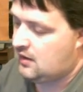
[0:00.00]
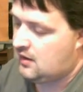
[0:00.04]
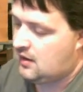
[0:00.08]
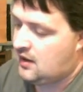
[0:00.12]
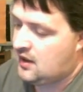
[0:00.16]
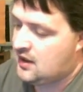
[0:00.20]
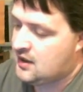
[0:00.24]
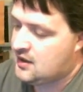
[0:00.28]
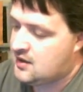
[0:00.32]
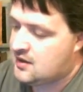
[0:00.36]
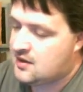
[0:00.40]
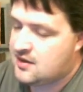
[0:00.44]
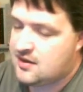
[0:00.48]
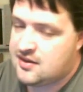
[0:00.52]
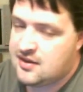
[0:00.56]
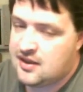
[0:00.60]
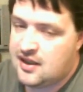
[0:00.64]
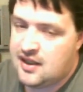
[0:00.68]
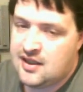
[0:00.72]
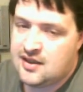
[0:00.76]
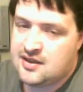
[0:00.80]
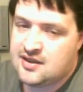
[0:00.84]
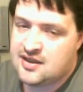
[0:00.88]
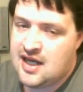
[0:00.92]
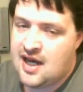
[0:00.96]

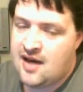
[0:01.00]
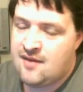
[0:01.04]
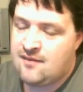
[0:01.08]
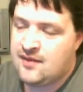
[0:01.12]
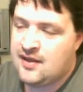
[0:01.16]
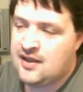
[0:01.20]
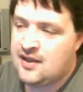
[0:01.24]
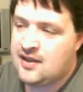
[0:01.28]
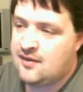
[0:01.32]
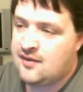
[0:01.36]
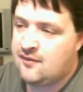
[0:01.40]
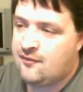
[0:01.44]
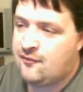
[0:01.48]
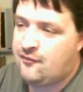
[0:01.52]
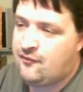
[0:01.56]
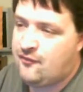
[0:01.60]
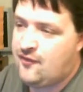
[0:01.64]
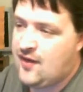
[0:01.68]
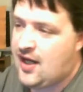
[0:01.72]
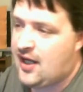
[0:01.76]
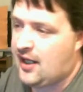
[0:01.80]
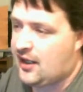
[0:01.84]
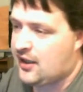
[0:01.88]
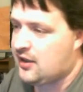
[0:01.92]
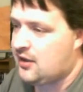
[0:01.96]
it's having an
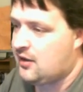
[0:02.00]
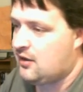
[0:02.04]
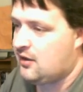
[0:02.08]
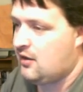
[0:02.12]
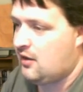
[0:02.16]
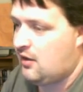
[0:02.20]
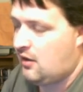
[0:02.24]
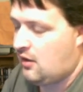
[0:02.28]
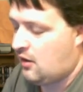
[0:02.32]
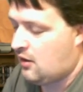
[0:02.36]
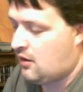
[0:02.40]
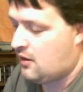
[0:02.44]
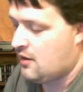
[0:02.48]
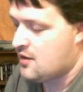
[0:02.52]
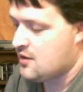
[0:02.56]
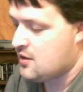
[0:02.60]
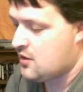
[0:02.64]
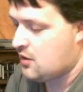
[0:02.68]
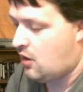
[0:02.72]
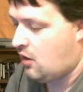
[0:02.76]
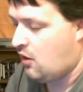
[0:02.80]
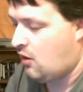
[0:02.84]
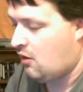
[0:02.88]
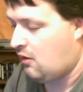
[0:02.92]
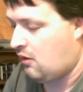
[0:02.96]
effect on us
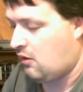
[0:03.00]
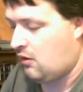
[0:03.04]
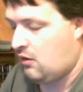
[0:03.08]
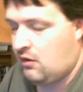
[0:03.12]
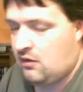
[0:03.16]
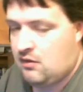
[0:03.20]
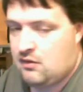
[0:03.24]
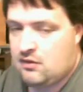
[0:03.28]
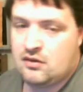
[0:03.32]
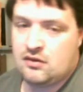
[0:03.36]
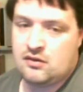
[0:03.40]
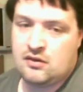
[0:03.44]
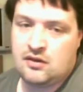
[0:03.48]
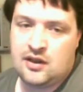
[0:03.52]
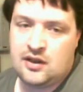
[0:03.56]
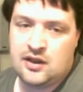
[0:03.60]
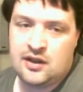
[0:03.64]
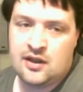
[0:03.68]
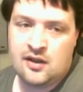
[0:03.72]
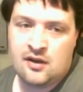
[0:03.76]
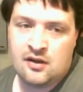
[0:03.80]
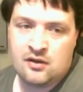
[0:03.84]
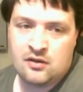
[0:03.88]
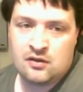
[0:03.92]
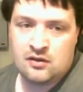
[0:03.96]
all, you
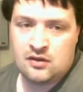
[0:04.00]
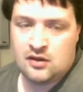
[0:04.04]
know.